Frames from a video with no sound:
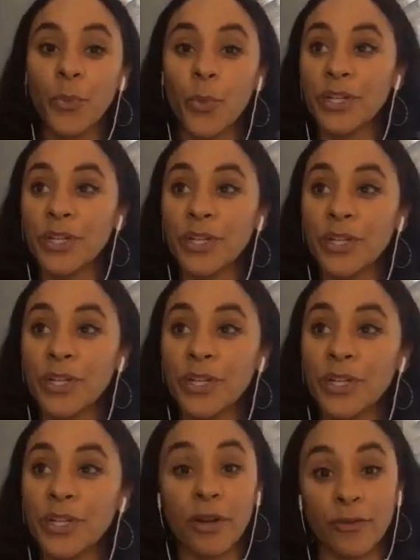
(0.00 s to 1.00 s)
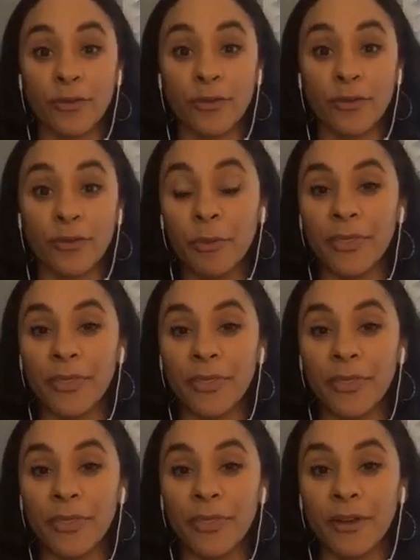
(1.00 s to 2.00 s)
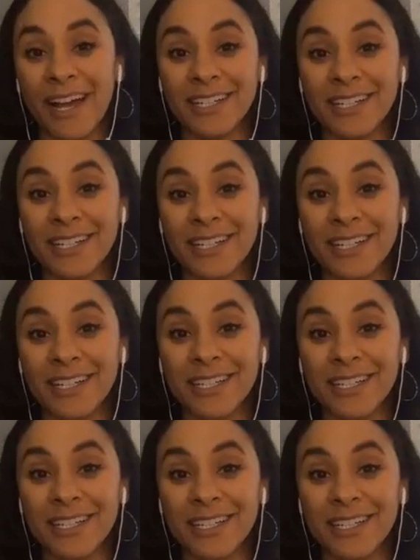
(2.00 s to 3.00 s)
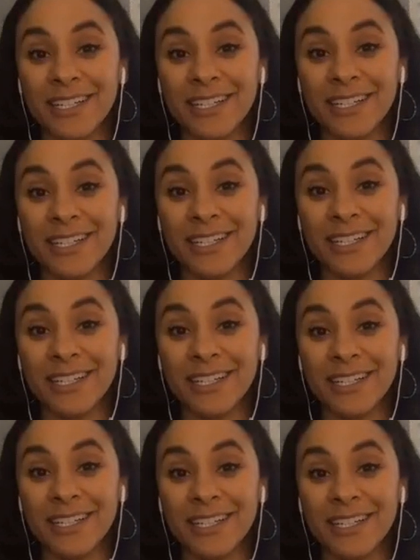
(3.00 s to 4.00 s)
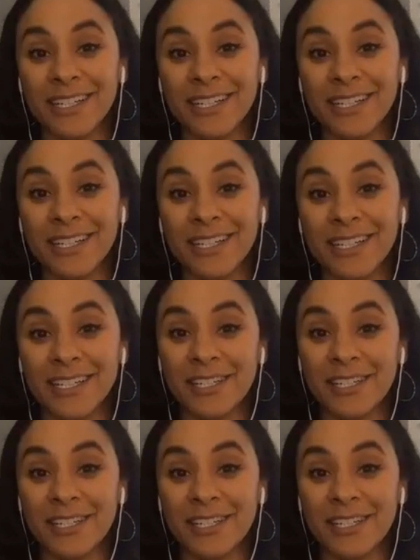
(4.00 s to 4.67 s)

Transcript: which is wonderful. But the fact is, what got you here won't get you there, right?